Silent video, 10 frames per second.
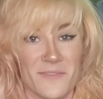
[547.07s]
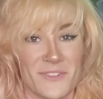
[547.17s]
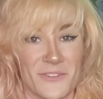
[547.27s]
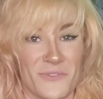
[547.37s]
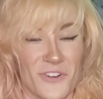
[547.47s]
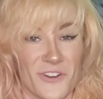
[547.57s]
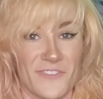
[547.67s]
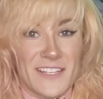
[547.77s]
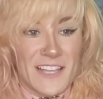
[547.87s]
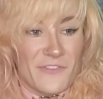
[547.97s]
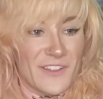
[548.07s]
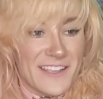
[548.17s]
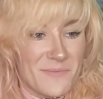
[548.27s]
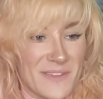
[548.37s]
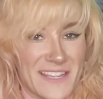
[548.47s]
I'm so nervous. I feel like
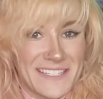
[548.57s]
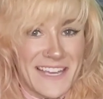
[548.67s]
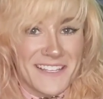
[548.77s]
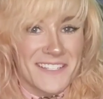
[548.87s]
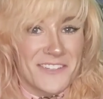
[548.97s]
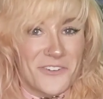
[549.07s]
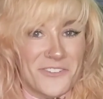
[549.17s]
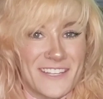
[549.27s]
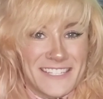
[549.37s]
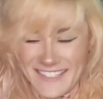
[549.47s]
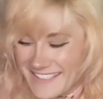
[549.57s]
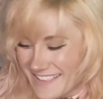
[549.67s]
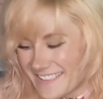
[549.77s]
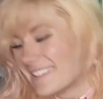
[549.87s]
I'm being tested on this.